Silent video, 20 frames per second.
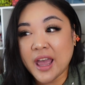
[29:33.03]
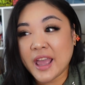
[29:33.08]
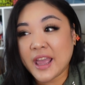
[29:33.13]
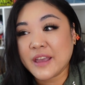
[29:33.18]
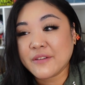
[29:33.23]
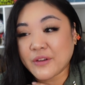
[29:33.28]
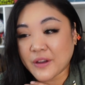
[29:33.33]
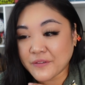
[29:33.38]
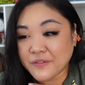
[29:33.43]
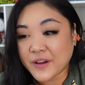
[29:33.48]

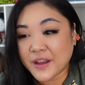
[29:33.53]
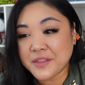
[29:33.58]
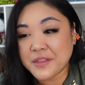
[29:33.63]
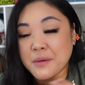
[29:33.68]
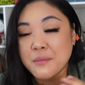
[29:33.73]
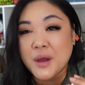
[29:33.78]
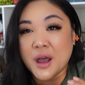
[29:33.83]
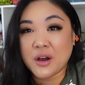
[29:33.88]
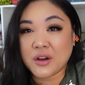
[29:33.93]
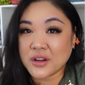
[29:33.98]
If I find
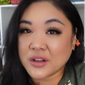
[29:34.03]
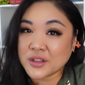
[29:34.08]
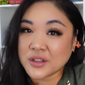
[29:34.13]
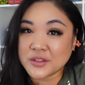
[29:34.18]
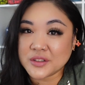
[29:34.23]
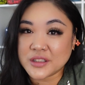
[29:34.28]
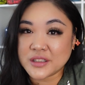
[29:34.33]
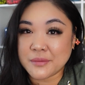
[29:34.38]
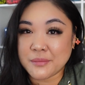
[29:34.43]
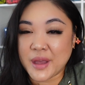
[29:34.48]
them, I'll
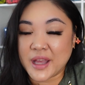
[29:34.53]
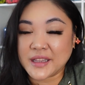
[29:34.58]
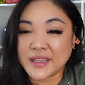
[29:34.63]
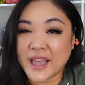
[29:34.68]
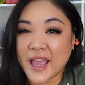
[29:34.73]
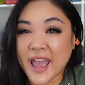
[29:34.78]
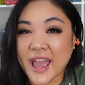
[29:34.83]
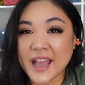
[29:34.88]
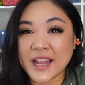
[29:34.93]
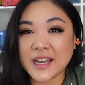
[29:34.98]
include them at
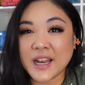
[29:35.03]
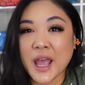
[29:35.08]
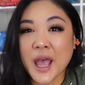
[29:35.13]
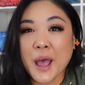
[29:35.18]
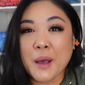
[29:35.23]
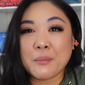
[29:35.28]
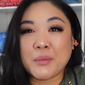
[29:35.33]
the end.